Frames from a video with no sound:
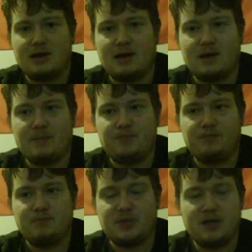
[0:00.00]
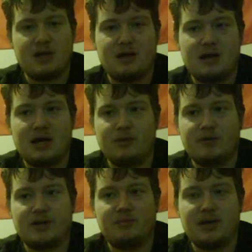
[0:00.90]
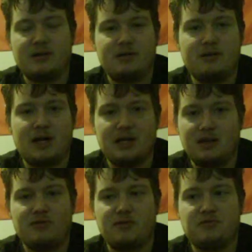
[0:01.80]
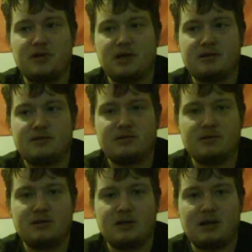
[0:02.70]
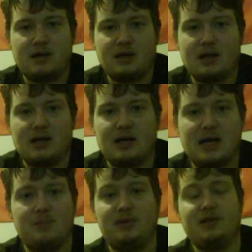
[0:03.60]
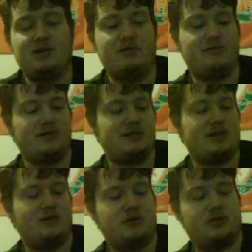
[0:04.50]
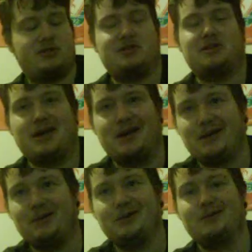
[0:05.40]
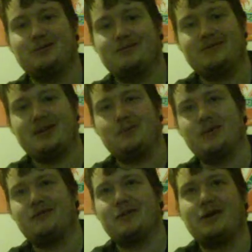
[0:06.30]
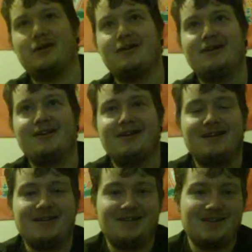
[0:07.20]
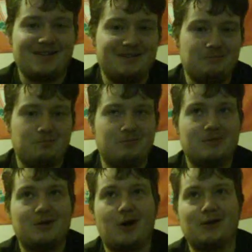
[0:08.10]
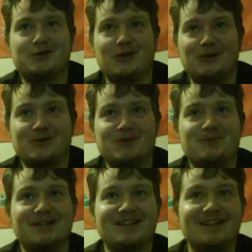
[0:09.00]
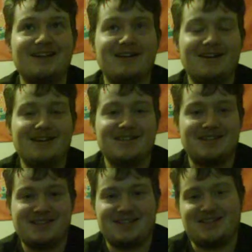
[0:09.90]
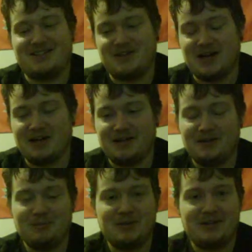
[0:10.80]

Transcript: But yeah, I would recommend it. I love the 3DS. I believe Nintendo should stick to handheld and get rid of their consoles completely. Just stick to their handheld.